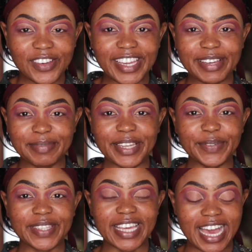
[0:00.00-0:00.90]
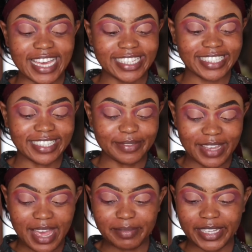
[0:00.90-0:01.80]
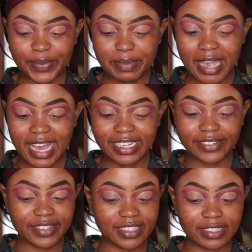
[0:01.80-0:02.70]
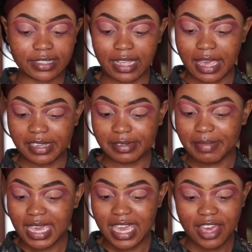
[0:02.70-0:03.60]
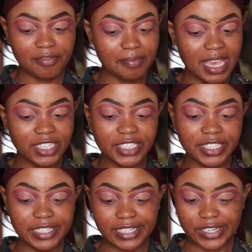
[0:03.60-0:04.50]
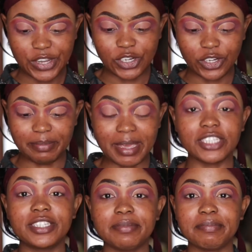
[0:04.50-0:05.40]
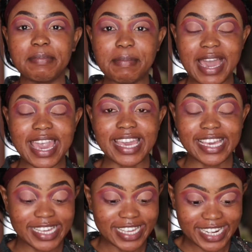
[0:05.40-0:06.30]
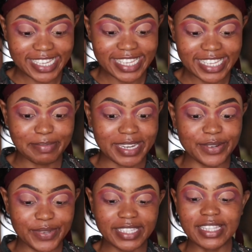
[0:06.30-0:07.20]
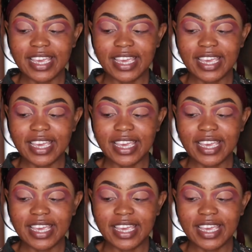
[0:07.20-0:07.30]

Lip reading: Okay, I'm done with the eyes. I'm done with my cut crease. I may have meshed or not meshed my creases, but anyways.